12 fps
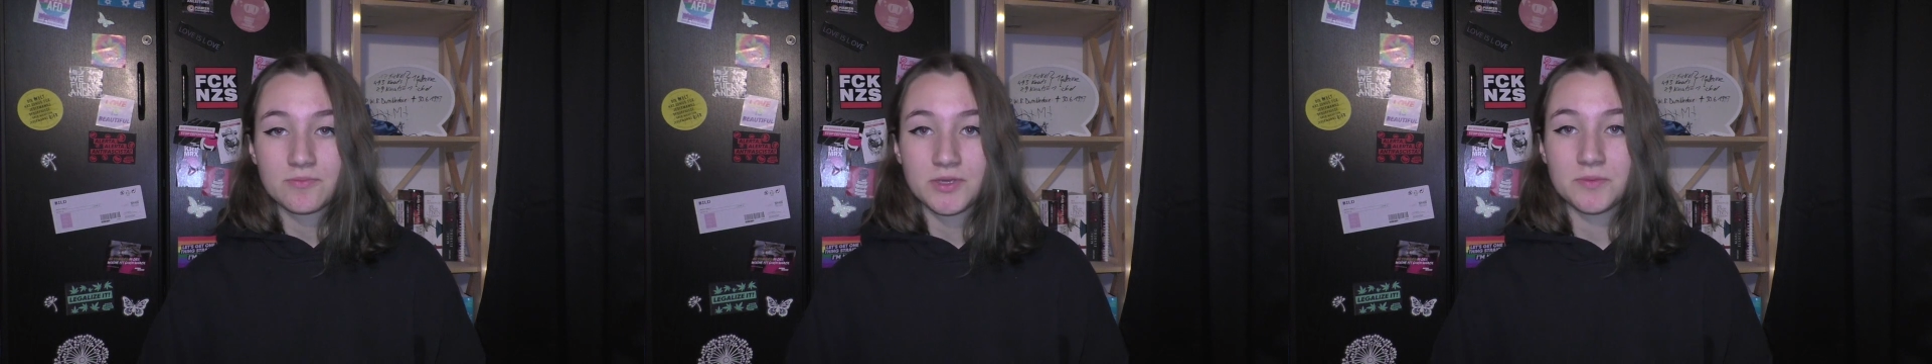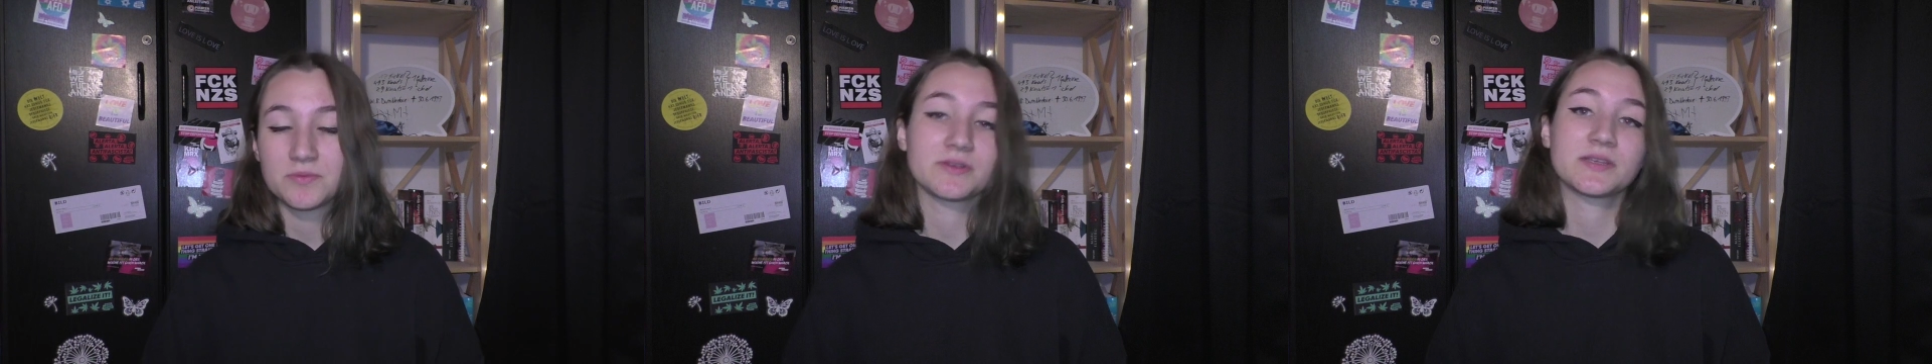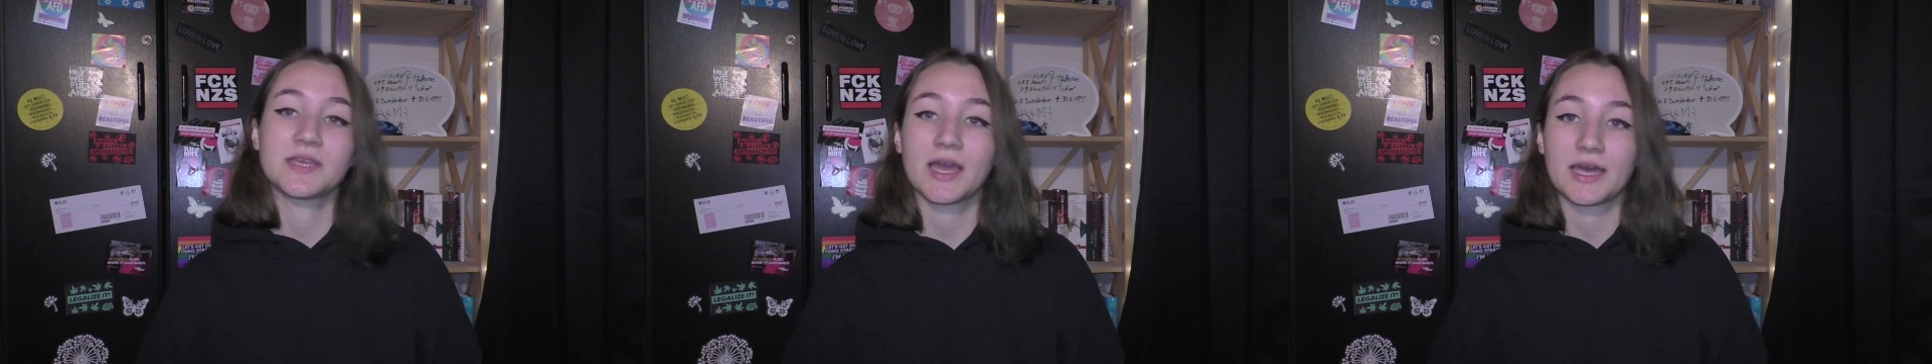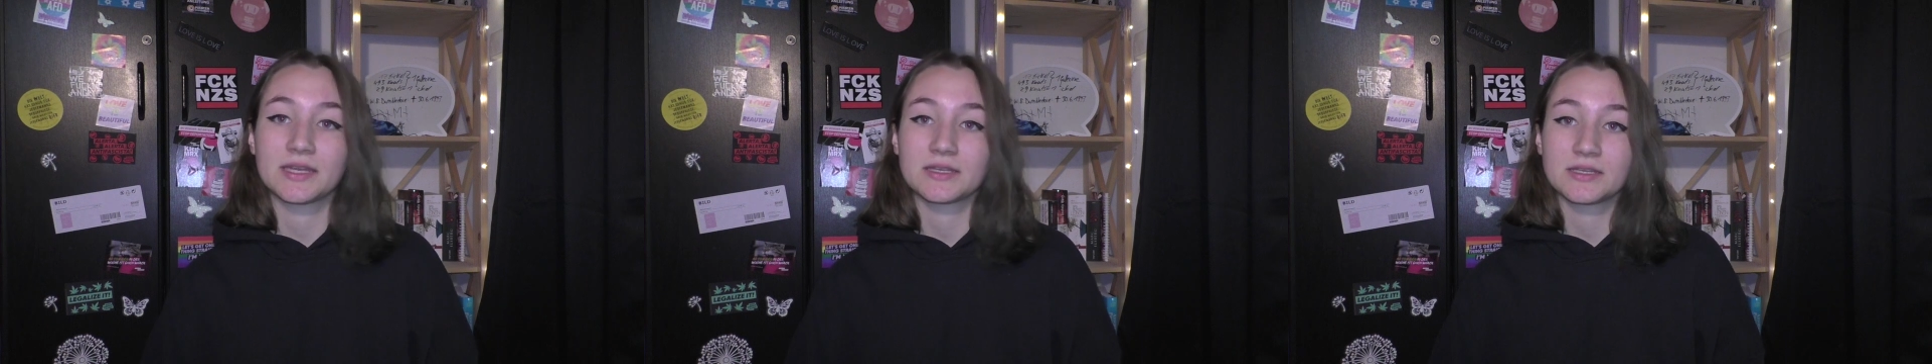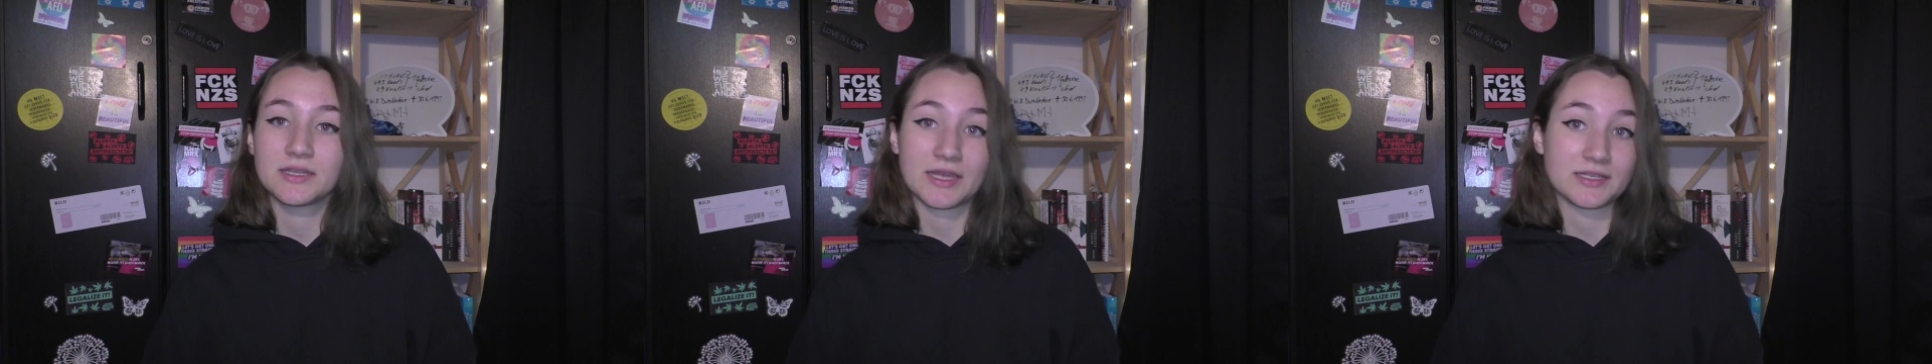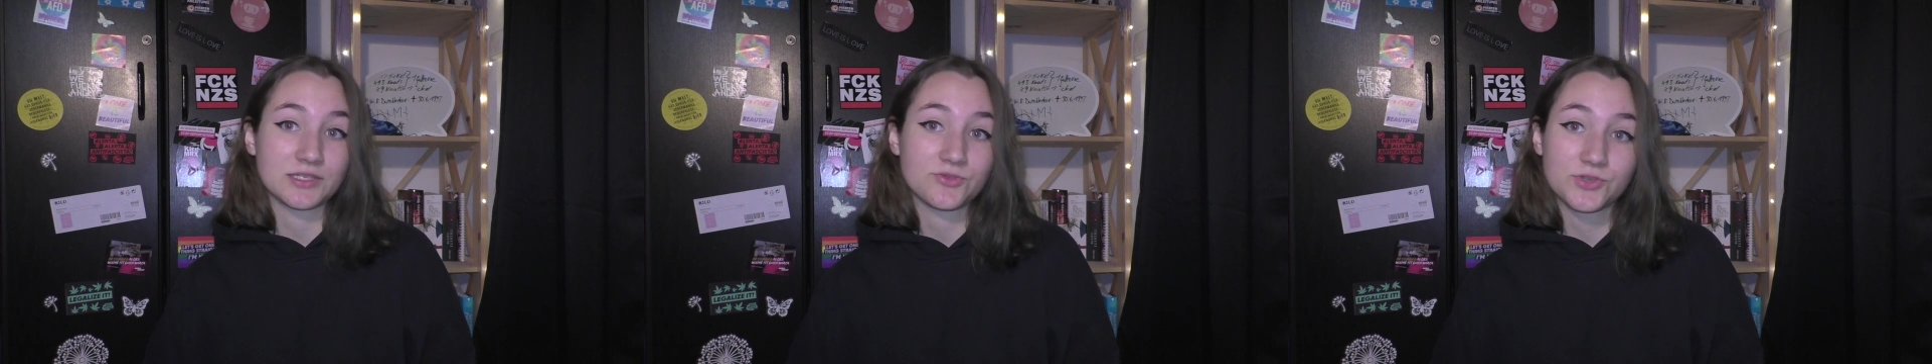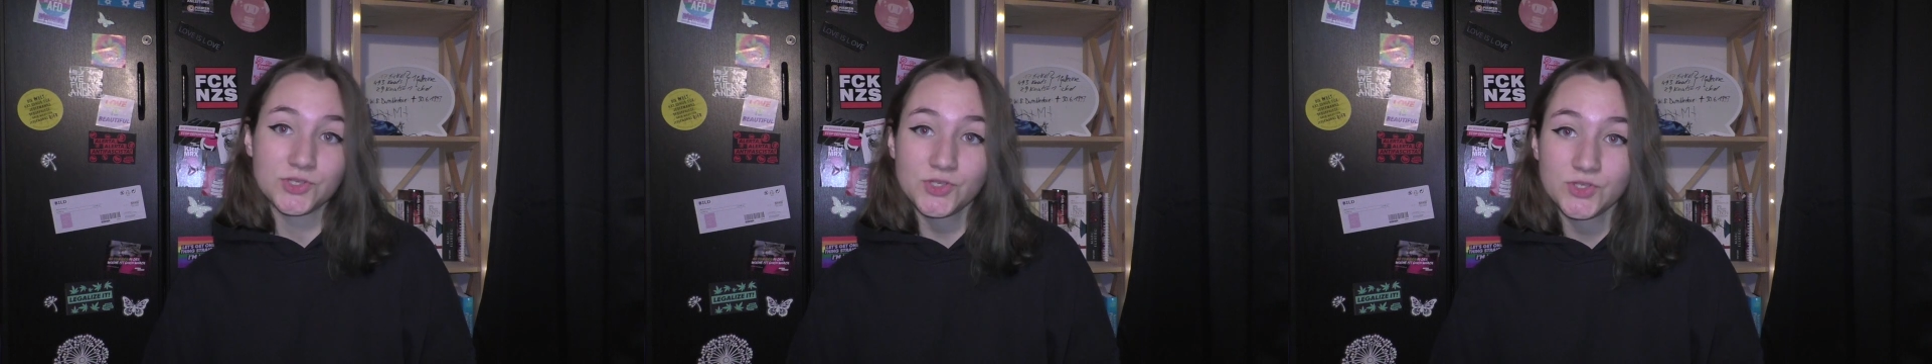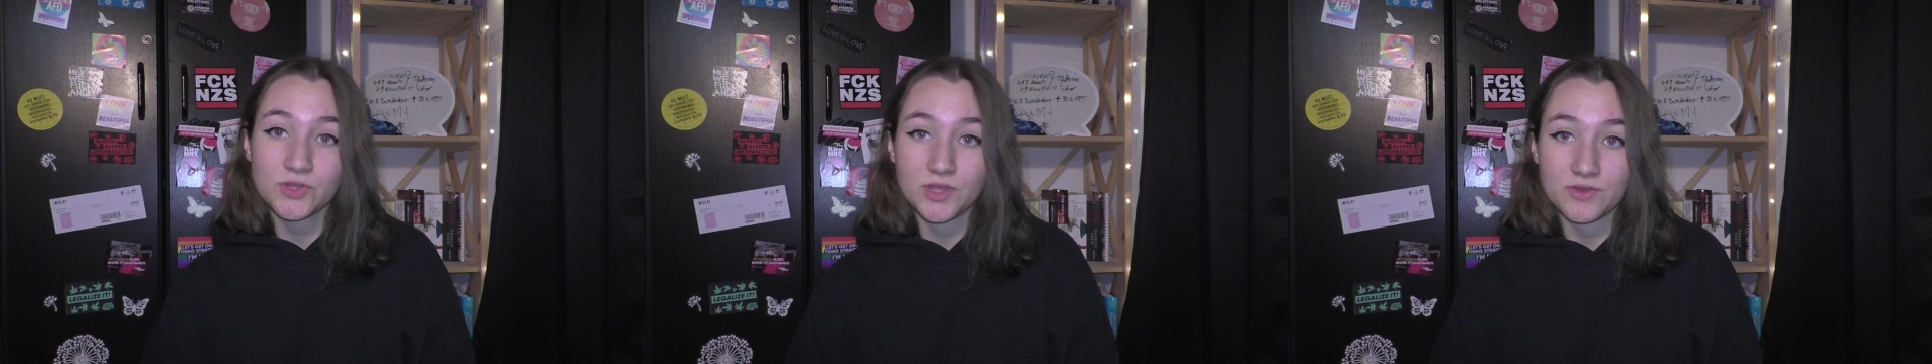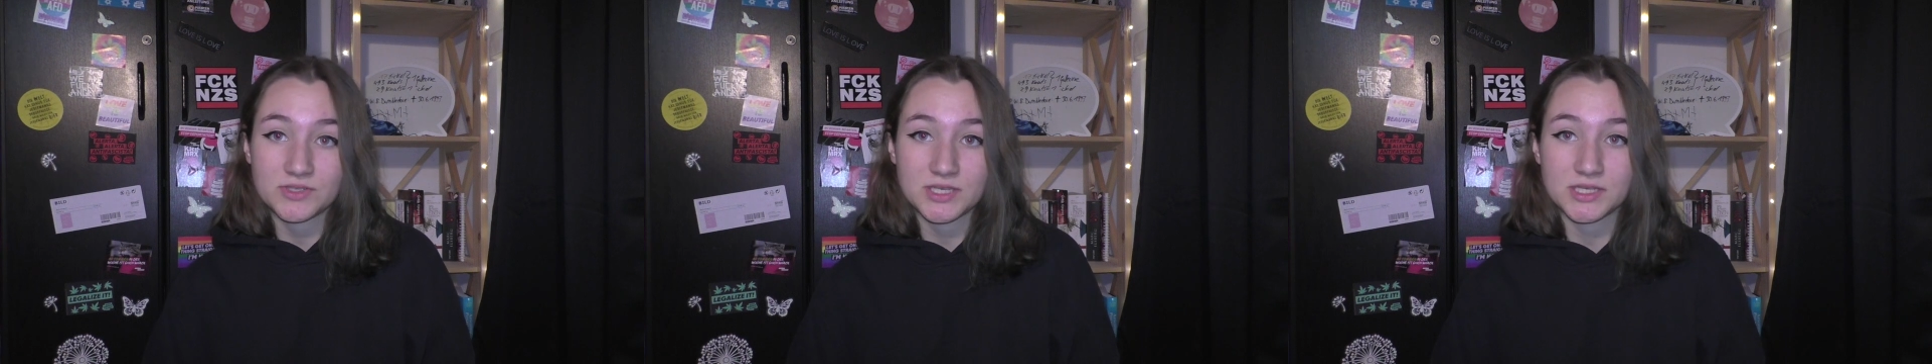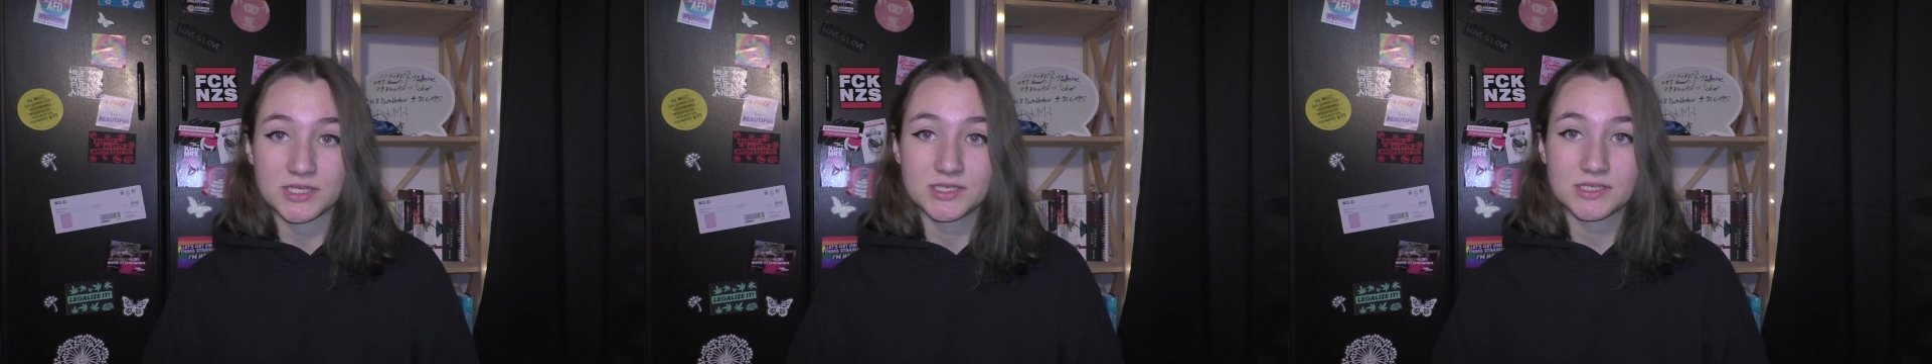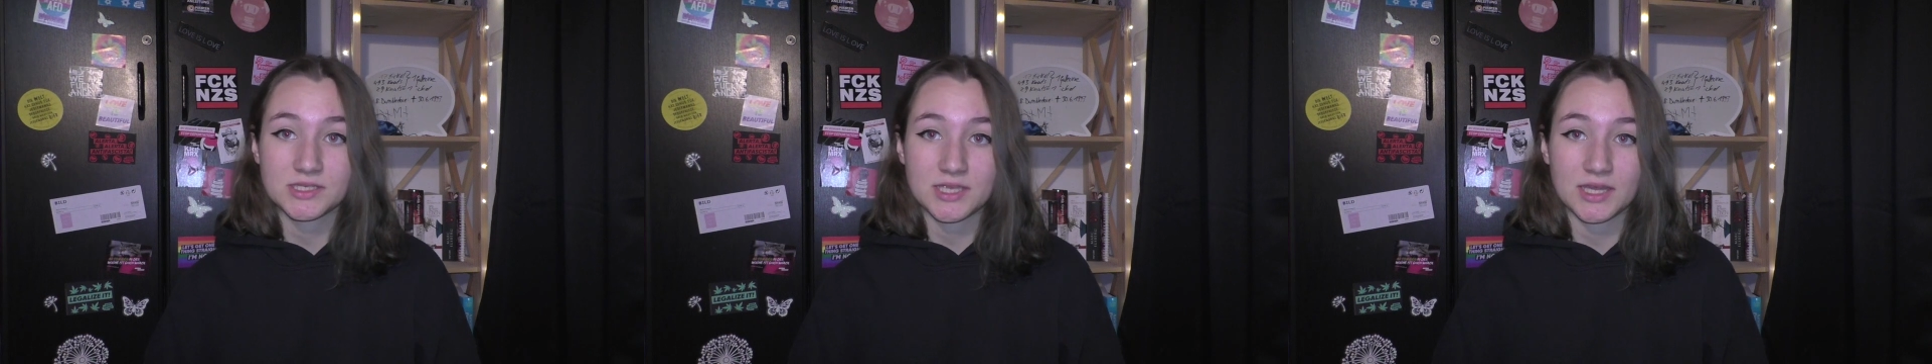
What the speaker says: People can get introduced to those ideas,